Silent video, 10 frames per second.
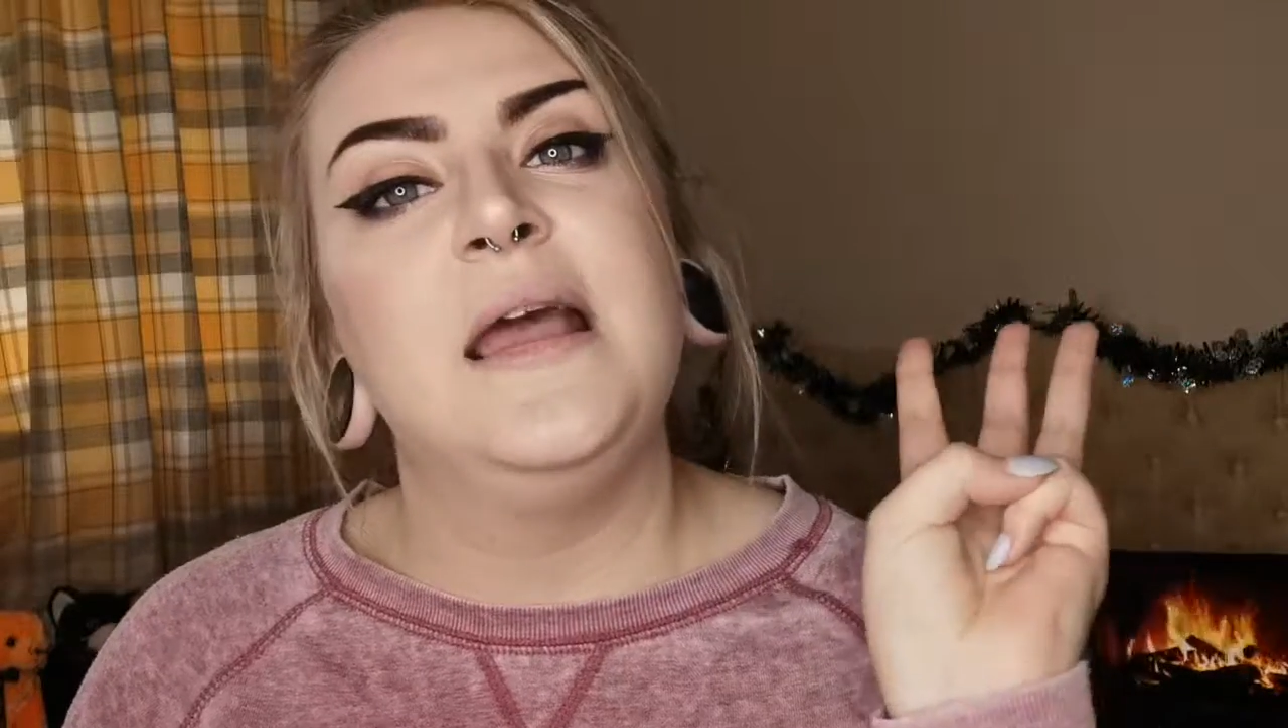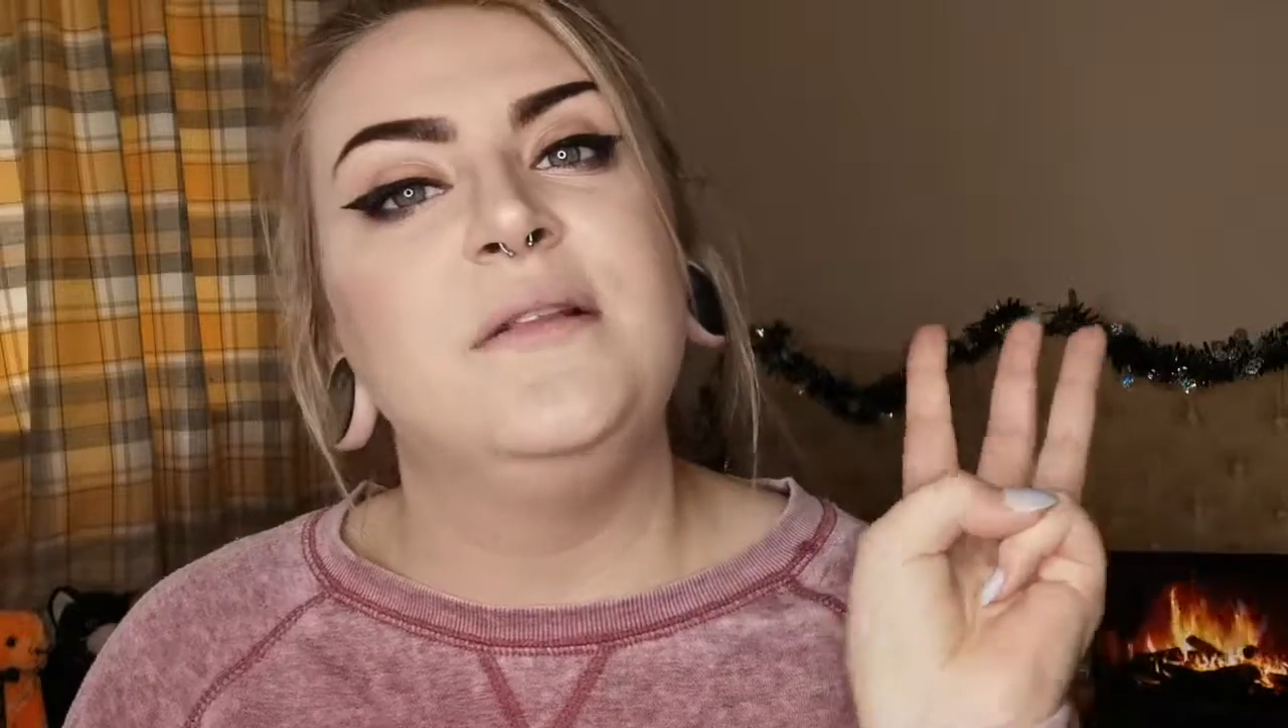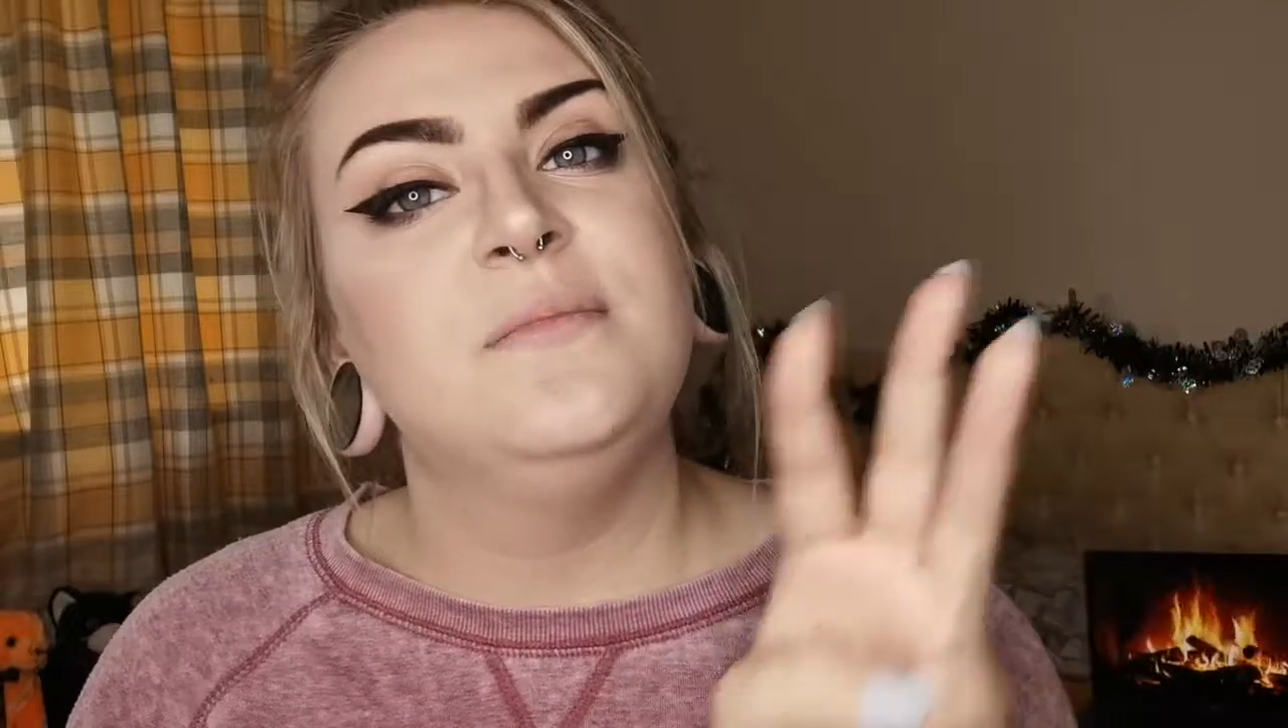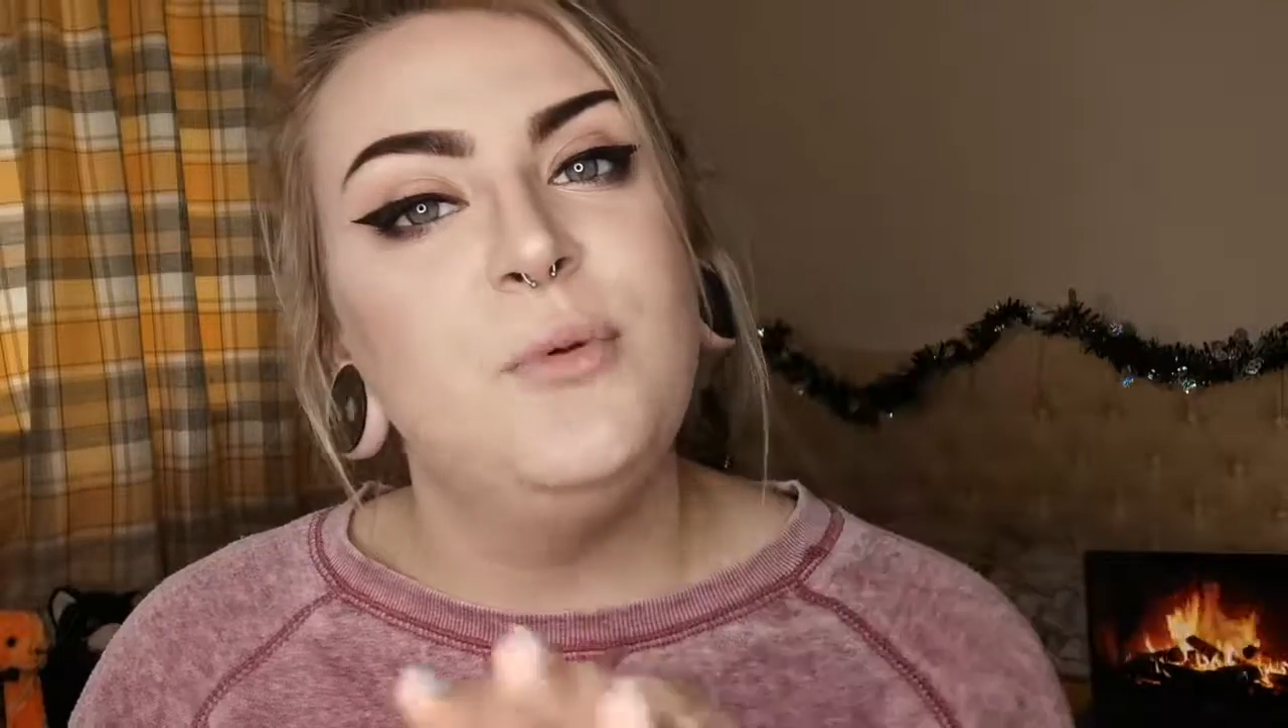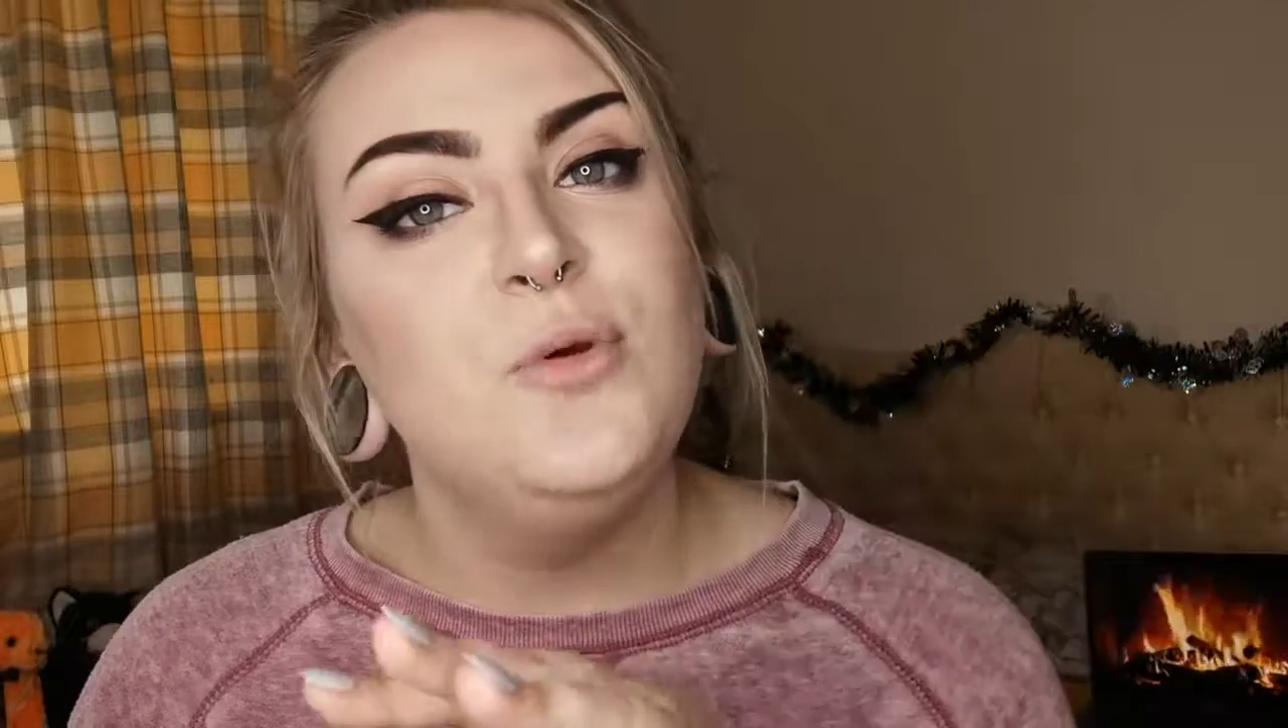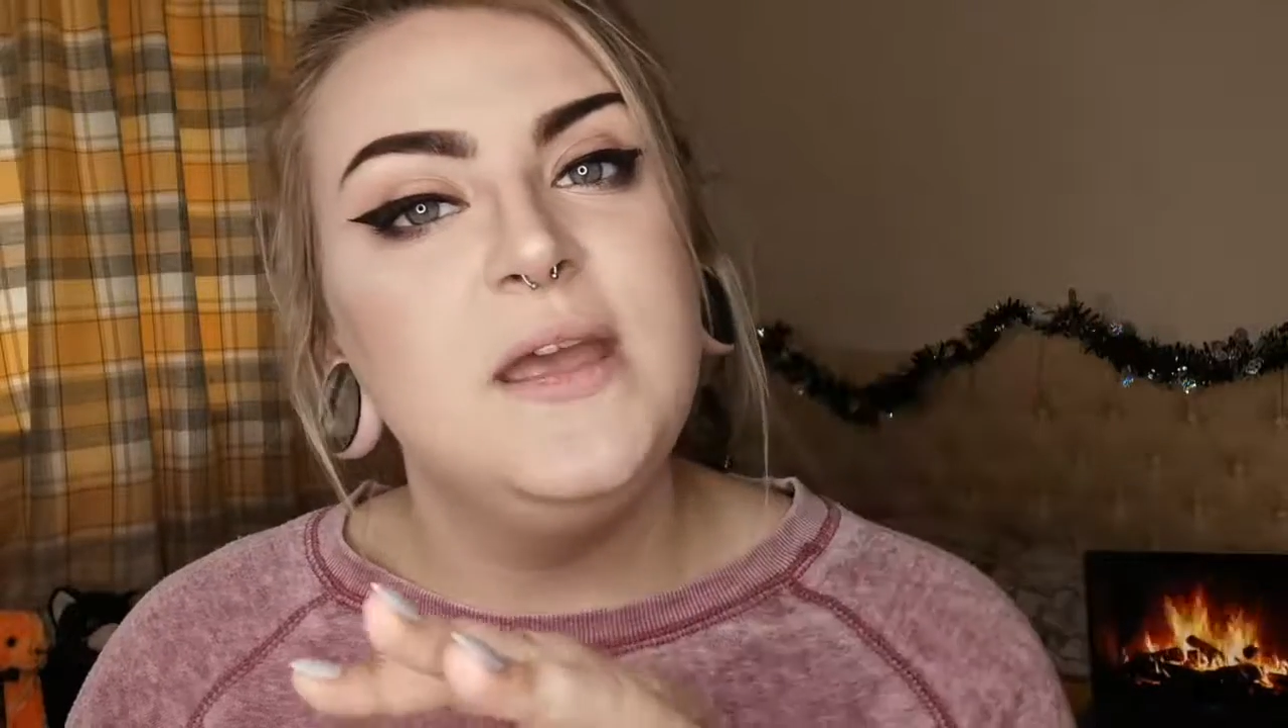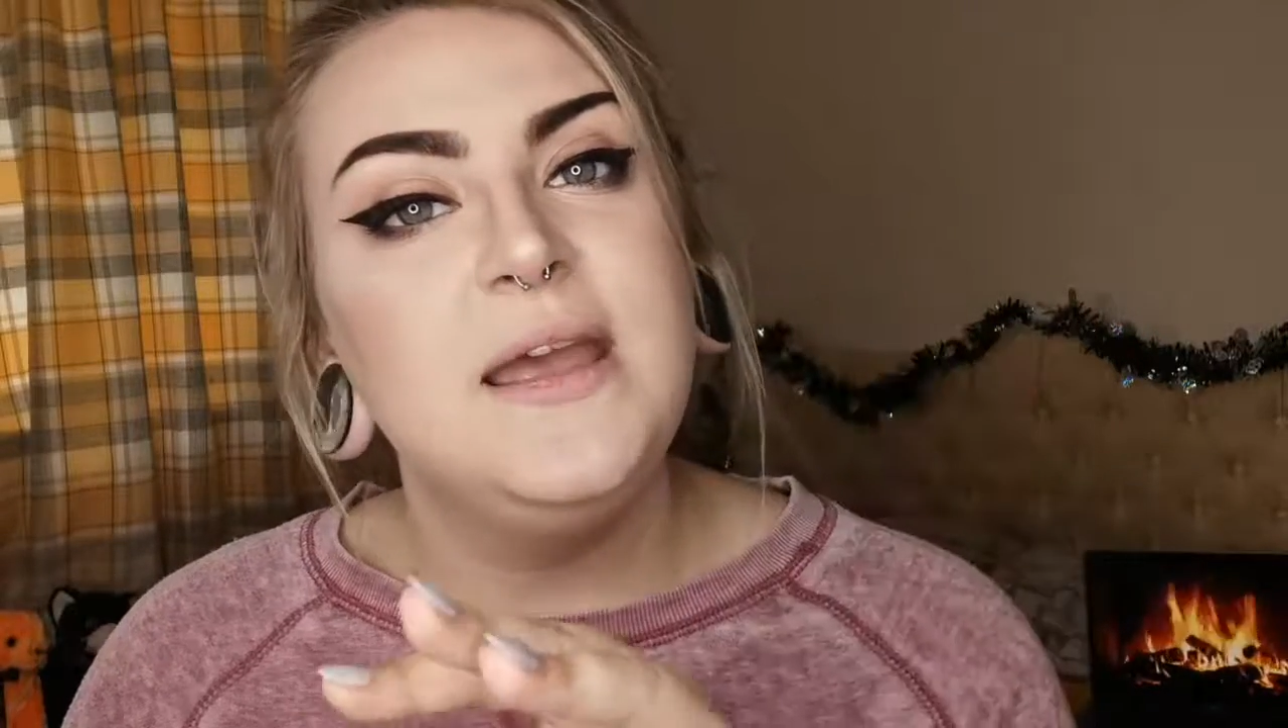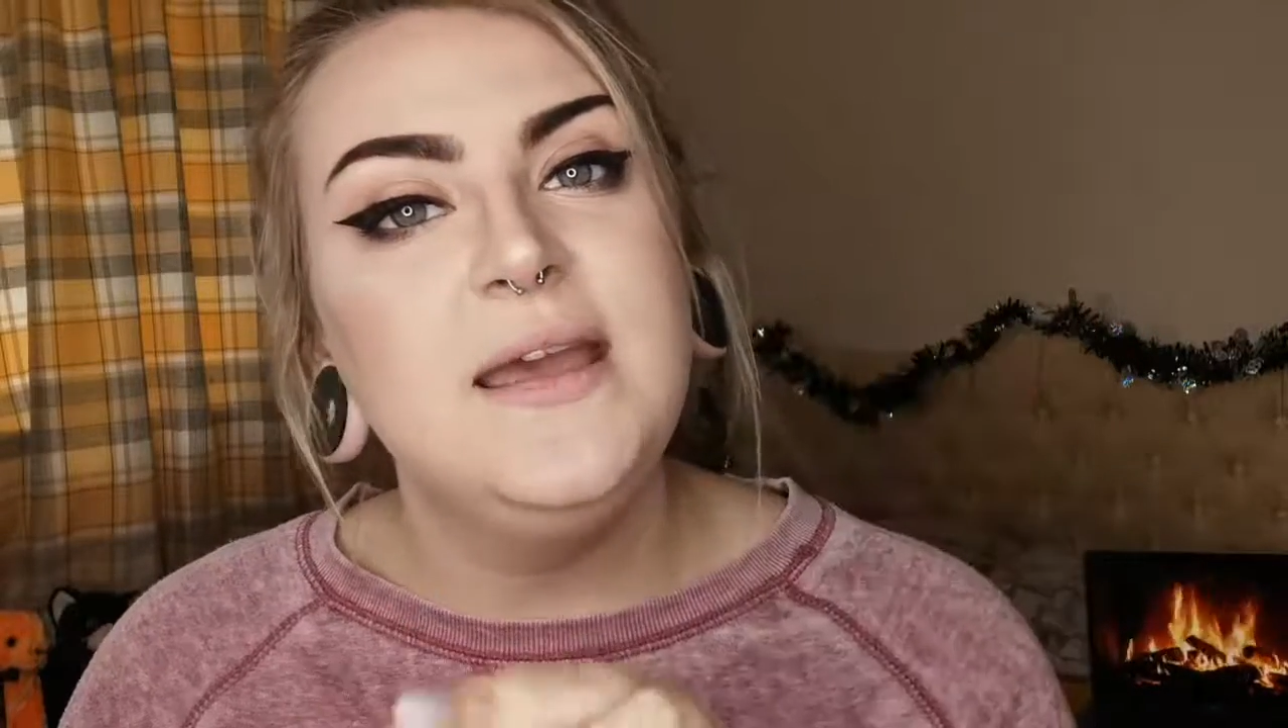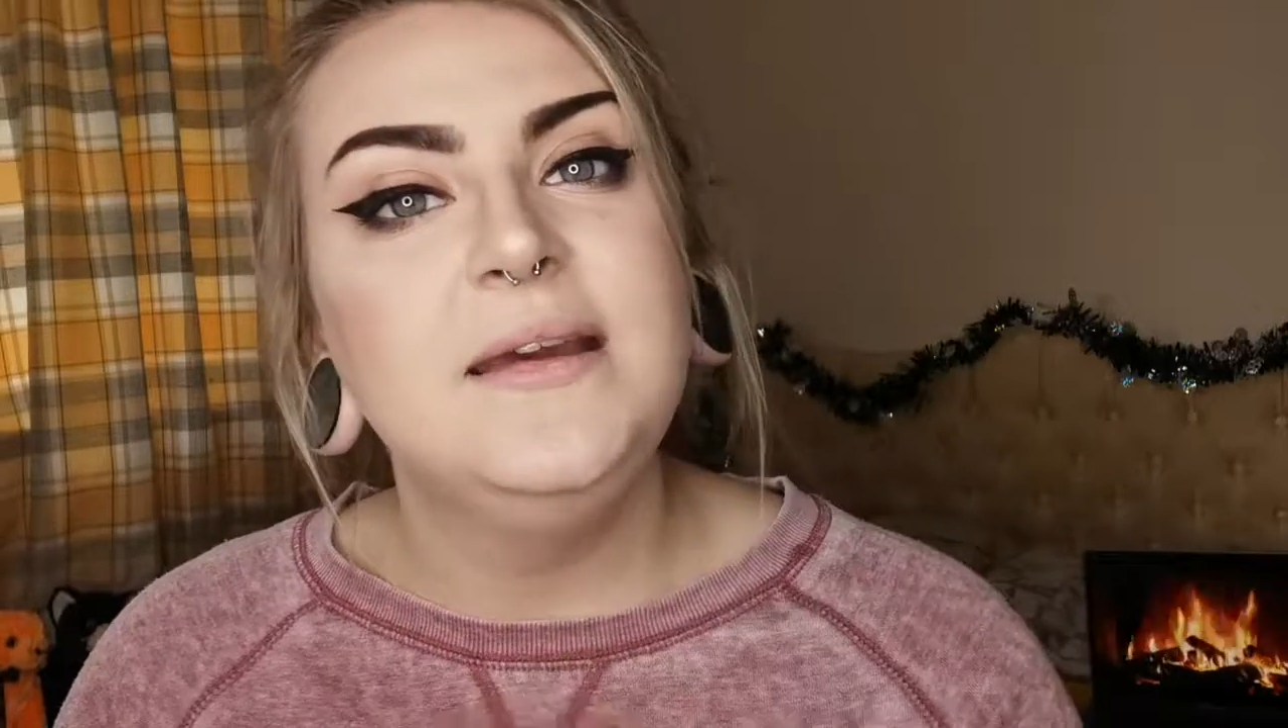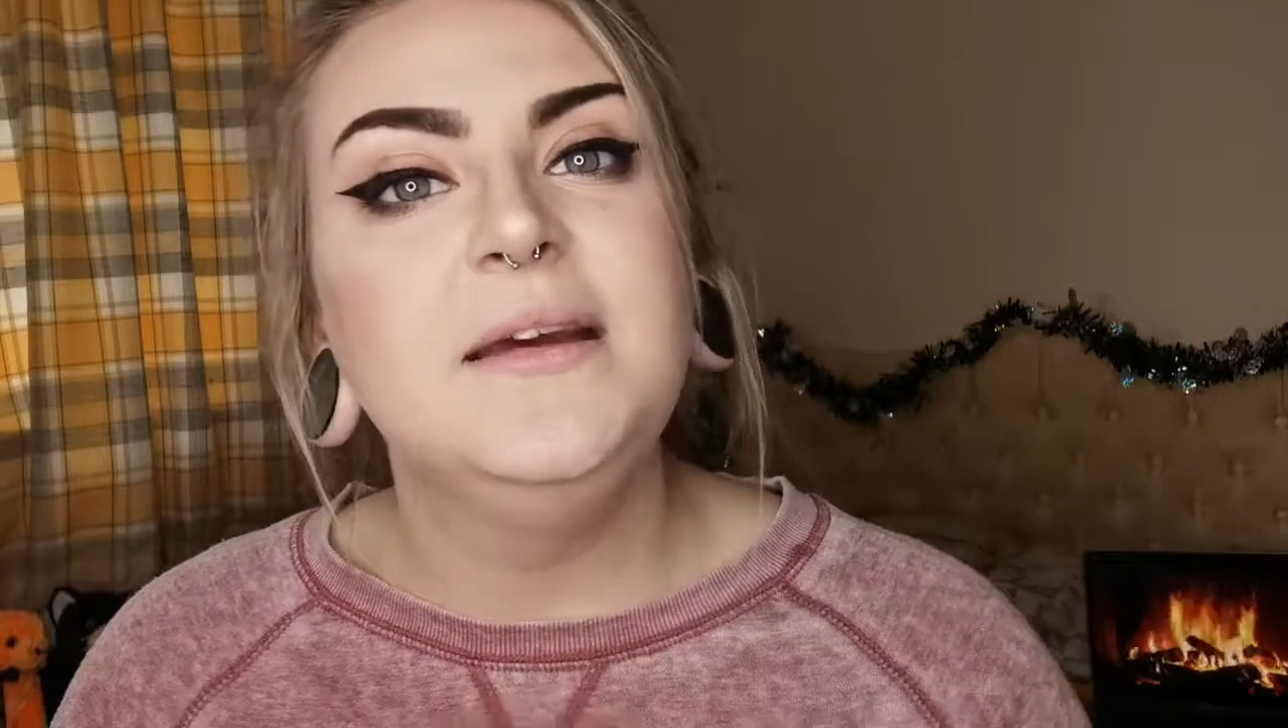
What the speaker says: spooky,